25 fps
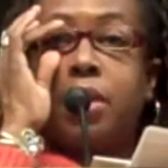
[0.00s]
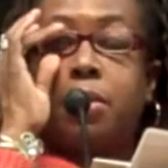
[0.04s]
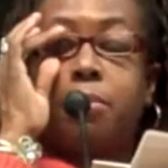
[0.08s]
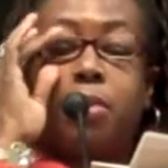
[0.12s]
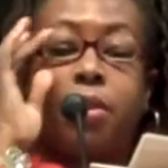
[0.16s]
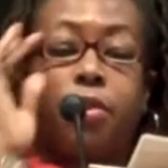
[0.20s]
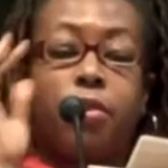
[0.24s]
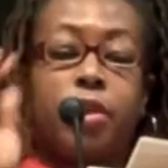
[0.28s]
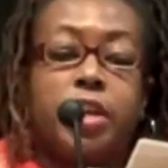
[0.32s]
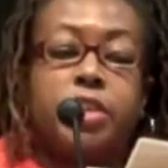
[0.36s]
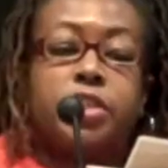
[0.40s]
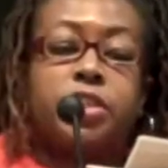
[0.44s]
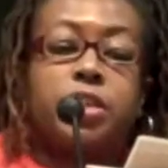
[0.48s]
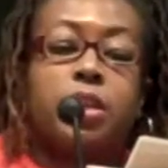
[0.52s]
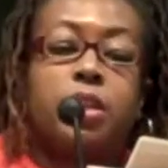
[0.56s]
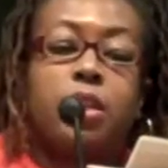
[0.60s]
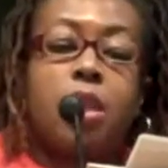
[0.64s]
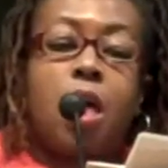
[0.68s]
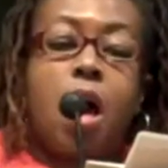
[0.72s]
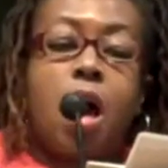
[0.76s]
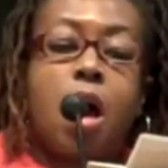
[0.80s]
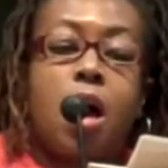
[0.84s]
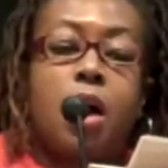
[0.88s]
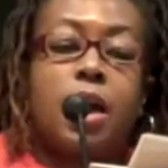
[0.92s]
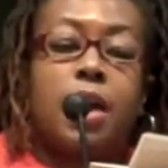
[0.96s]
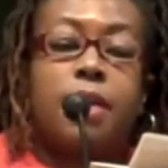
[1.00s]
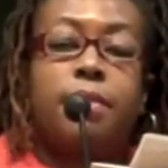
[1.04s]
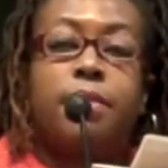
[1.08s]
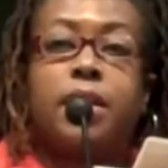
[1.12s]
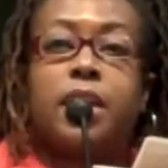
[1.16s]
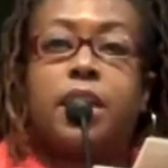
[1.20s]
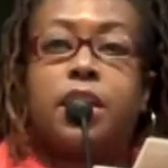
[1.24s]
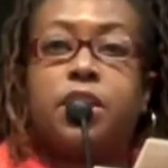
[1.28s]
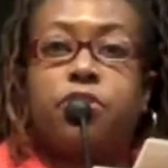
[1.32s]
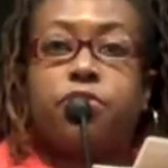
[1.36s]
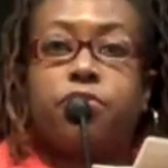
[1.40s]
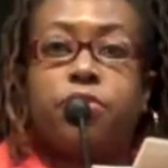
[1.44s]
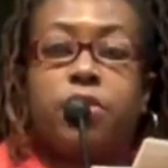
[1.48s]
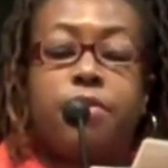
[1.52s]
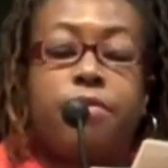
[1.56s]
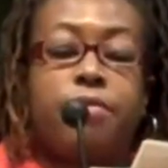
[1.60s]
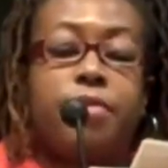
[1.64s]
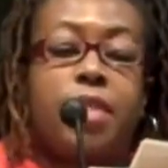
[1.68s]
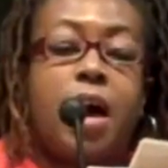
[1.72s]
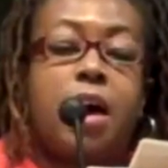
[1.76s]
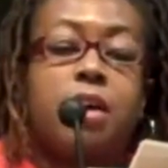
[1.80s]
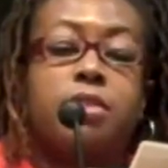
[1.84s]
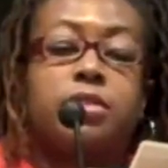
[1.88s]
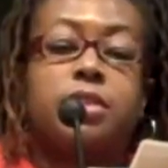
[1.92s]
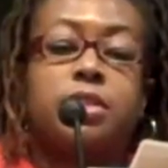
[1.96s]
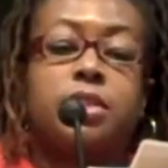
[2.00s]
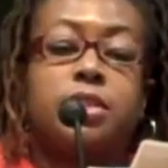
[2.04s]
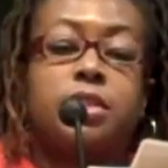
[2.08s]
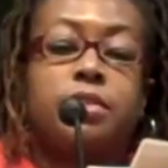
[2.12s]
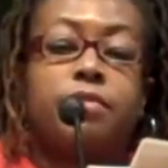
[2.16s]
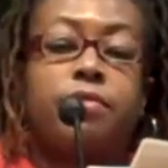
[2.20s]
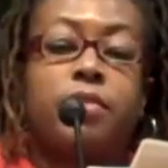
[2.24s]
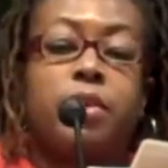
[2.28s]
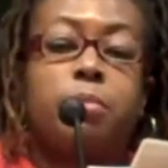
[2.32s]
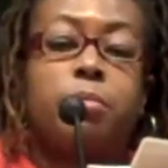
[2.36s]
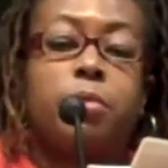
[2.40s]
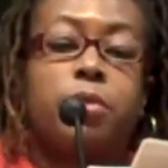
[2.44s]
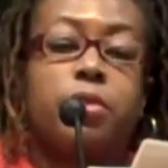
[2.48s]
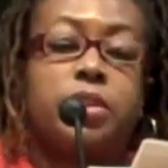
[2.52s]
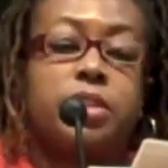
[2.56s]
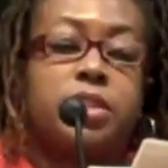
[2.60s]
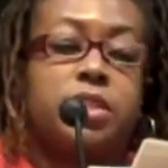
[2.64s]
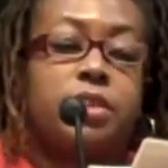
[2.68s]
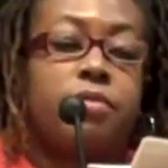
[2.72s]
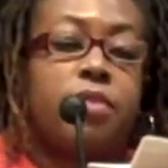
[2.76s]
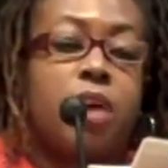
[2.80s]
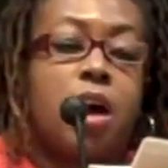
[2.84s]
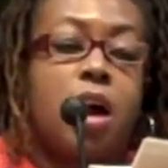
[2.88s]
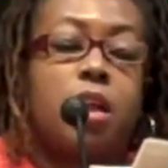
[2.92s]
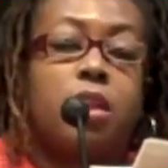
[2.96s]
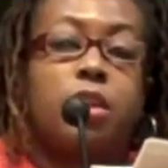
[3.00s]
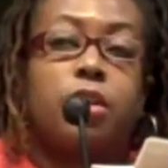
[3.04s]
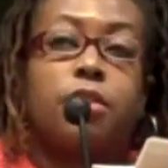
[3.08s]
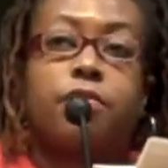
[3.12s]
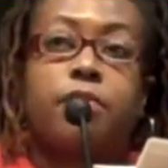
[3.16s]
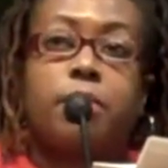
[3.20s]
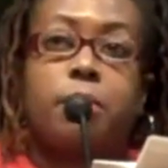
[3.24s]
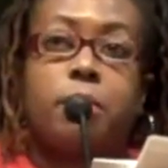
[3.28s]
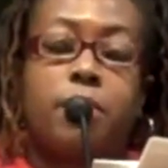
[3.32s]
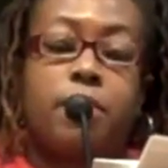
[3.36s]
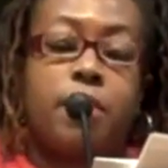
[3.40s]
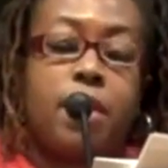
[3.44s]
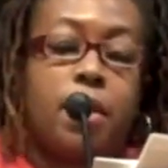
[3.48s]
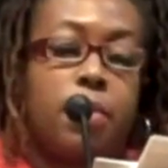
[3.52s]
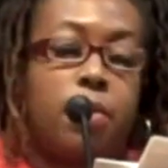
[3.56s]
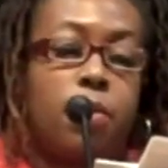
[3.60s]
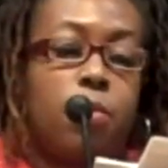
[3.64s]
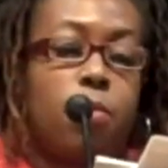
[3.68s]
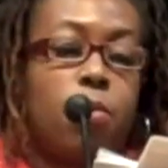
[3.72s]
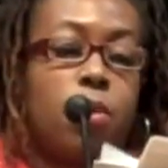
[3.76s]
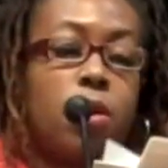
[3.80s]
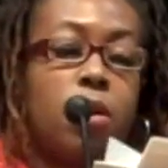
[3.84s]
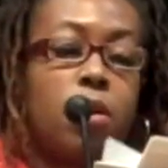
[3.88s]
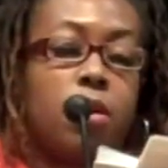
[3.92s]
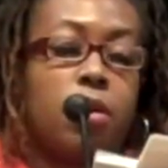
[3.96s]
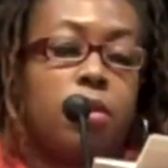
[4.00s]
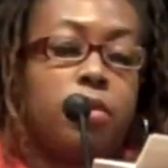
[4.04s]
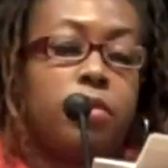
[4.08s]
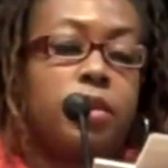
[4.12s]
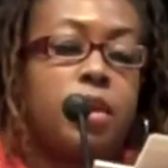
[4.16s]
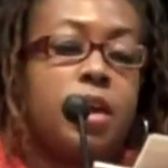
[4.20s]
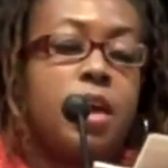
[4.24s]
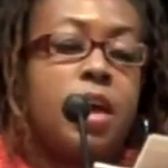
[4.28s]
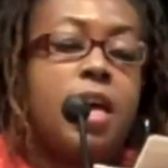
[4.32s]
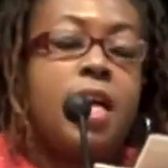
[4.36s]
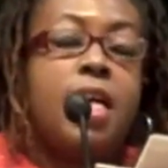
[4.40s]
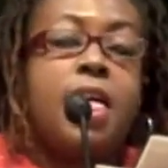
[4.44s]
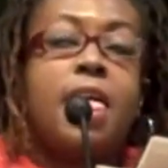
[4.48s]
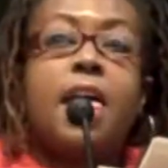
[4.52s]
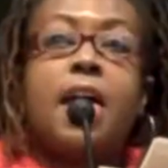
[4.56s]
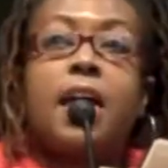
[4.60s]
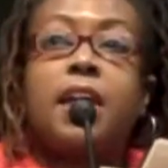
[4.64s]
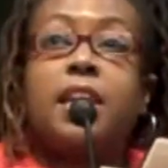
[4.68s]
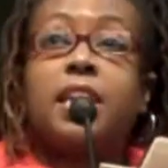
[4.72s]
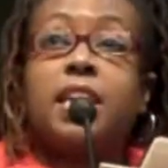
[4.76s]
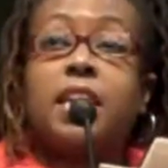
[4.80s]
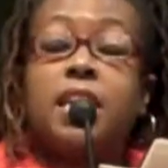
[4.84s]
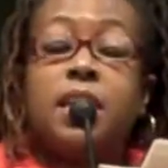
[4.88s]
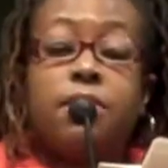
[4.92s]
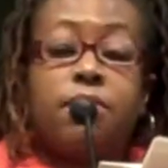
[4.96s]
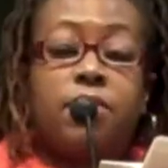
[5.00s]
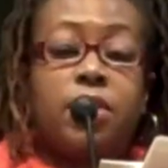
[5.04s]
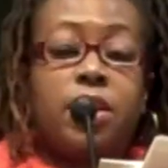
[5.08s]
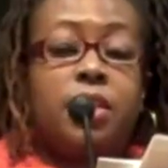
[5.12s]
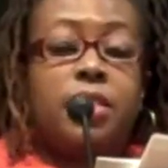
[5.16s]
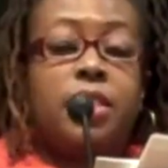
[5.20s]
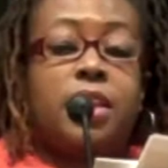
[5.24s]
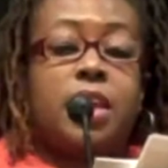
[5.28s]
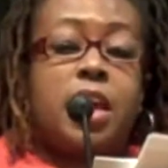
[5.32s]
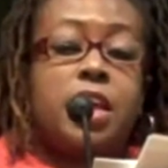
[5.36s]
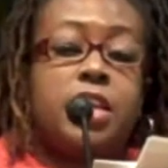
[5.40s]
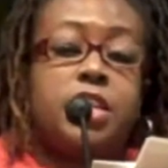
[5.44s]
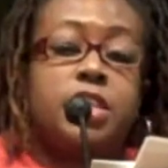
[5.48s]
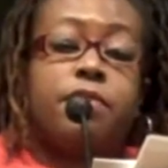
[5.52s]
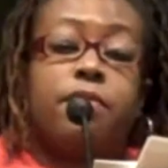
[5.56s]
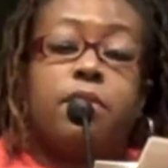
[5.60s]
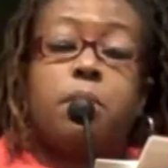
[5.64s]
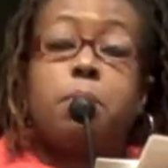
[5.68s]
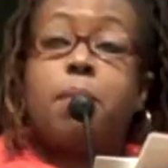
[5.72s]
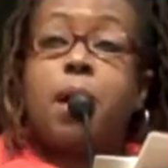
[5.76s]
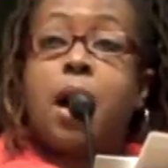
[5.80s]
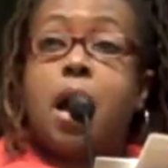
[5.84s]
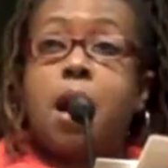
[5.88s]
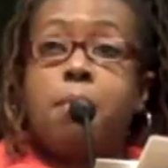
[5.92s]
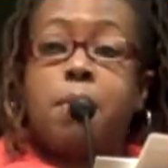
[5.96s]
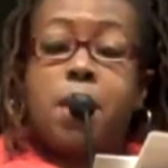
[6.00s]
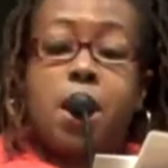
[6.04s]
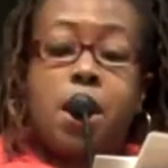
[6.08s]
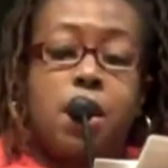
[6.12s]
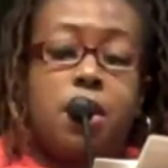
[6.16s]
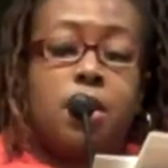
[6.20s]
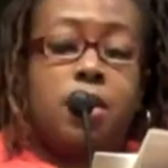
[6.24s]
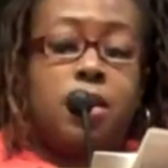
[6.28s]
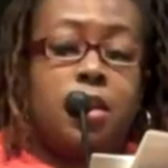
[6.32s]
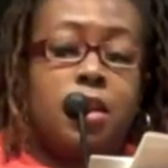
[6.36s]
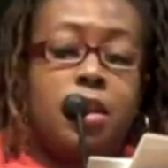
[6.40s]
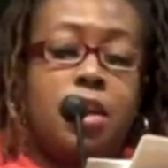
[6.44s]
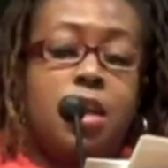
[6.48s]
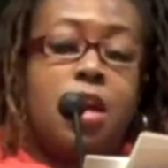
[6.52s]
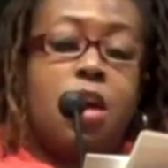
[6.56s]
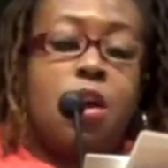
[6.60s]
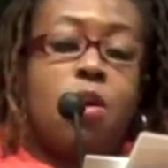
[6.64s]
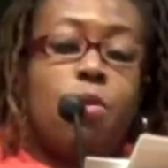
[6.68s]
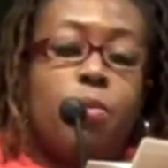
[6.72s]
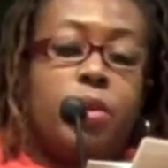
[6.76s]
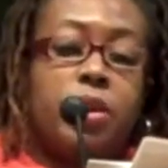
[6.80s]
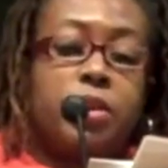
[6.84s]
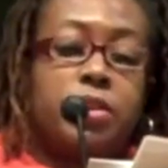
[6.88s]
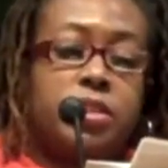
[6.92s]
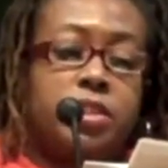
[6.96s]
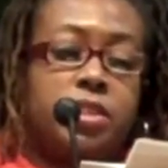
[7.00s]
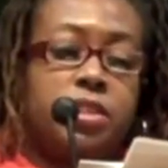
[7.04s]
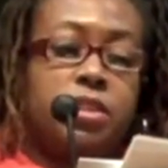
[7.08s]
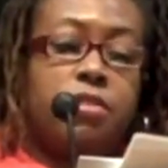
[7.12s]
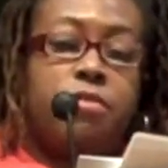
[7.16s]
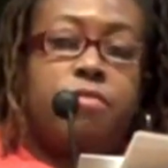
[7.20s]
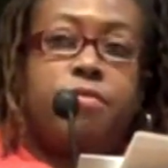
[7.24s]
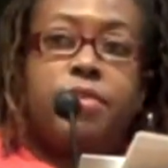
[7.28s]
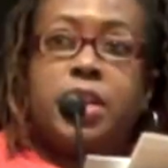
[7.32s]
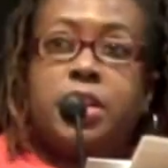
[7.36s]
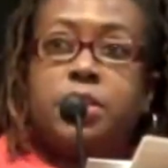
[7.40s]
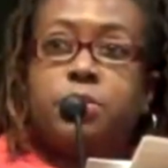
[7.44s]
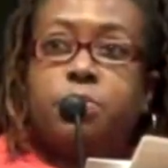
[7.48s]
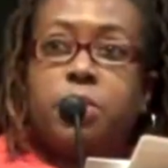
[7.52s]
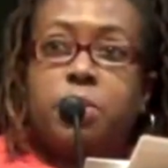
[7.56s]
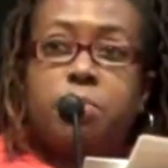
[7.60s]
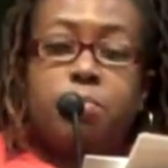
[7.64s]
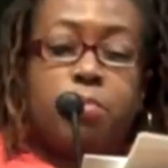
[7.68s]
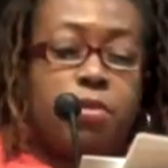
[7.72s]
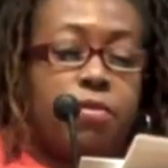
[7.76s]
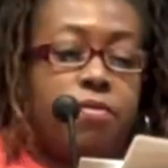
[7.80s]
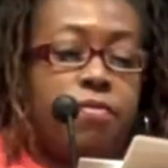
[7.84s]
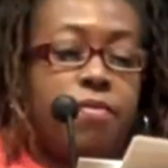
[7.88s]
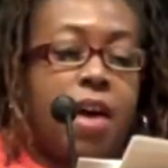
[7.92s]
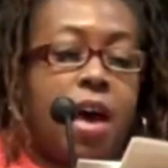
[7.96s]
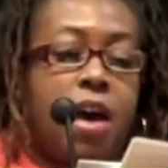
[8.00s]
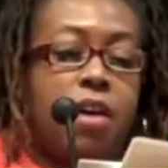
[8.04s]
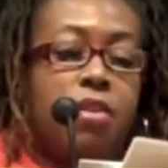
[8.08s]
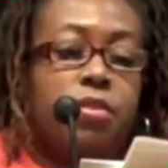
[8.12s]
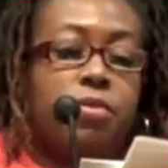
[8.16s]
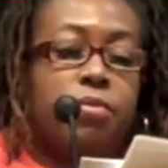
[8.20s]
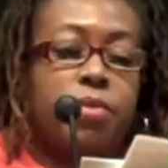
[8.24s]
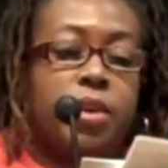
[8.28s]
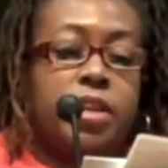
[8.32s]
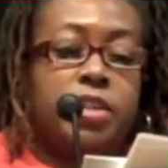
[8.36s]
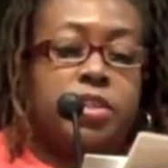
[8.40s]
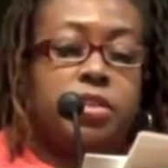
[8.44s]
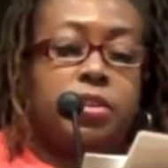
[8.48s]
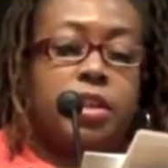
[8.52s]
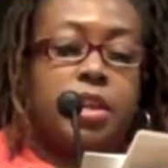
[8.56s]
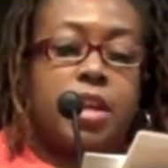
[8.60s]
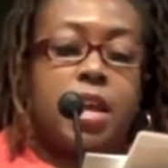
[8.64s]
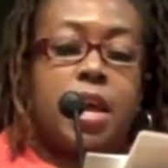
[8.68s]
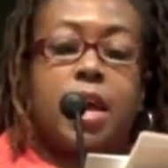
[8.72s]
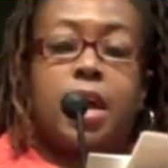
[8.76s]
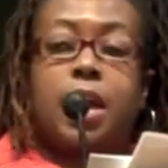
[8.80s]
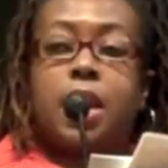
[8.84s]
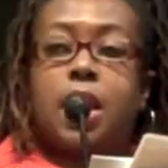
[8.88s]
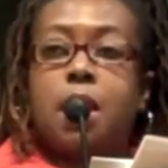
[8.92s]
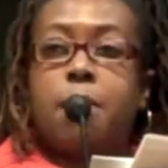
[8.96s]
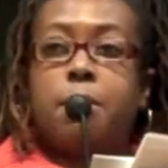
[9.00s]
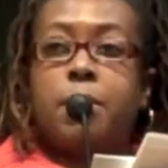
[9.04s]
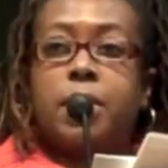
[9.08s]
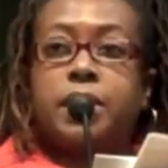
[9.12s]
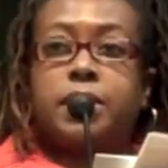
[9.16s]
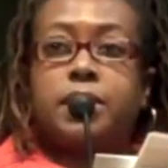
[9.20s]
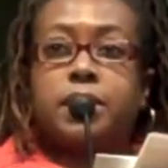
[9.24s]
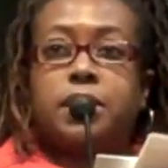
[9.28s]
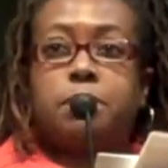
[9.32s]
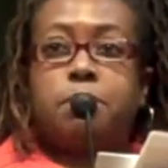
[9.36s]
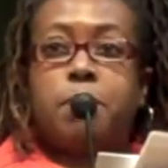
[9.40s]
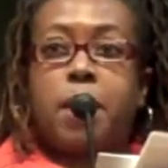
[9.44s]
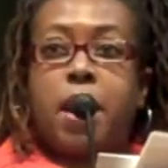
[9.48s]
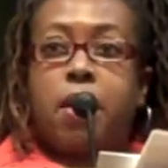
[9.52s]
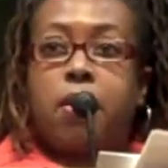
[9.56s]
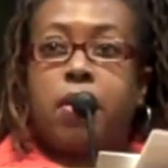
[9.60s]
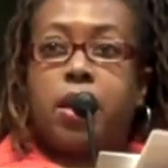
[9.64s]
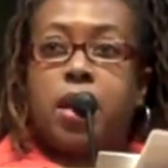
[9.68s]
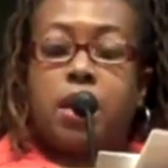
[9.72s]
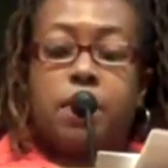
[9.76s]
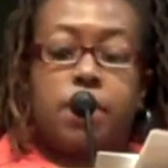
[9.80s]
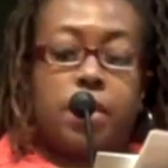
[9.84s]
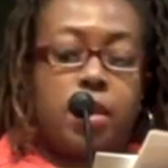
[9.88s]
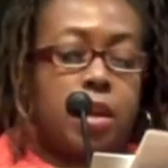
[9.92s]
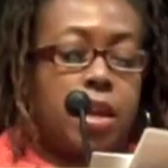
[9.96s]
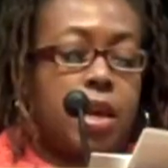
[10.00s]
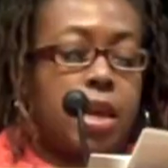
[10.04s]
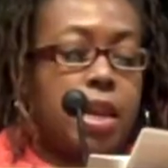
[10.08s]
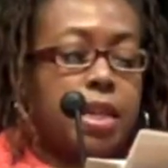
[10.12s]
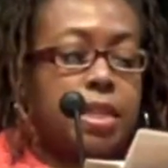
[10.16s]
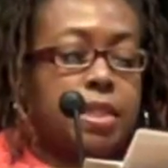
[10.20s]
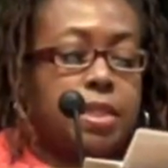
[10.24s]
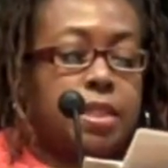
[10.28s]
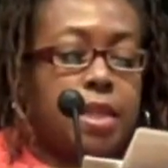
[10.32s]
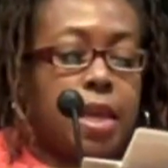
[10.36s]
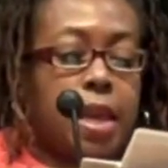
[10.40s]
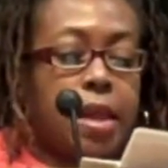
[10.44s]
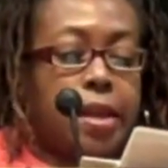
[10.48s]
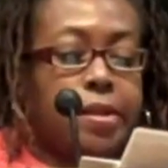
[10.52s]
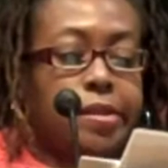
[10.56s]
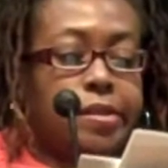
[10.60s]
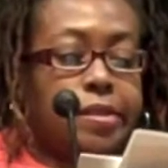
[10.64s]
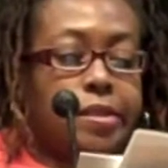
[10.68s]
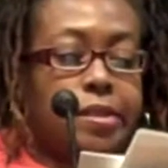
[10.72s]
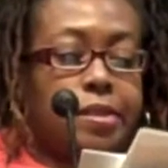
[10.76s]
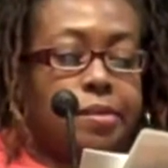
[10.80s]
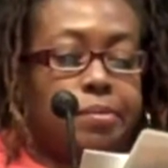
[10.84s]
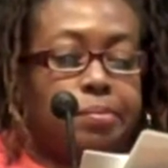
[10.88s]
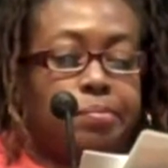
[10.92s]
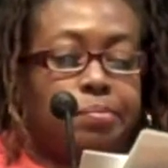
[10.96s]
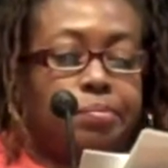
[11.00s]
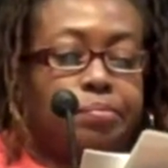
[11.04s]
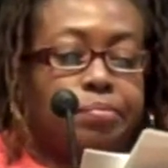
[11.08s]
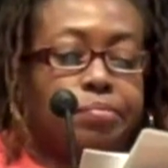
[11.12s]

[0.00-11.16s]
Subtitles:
immigration law and the entry of thousands of immigrants of color from around the world, and even in the age of Obama, we are still faced with profound racial and economic disparity in the United States.